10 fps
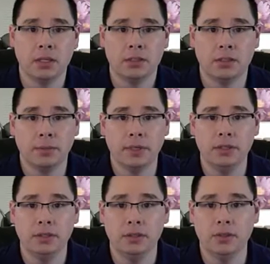So I'm going to
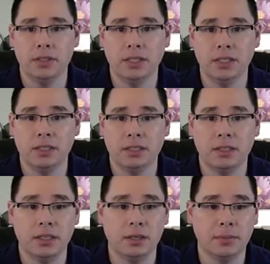use this
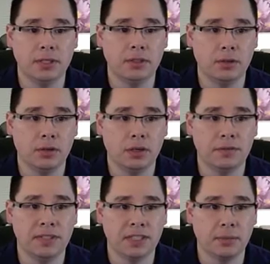image of
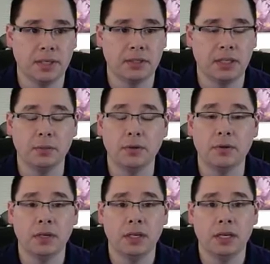a 6-max
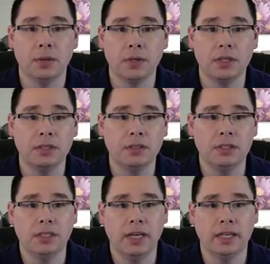table, and we're going to use
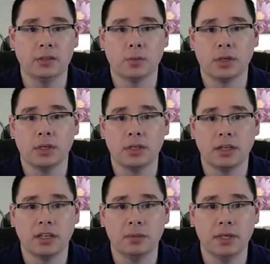this as a working
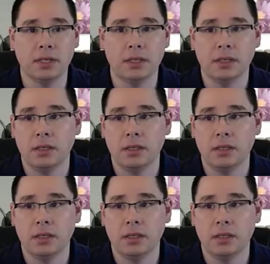document.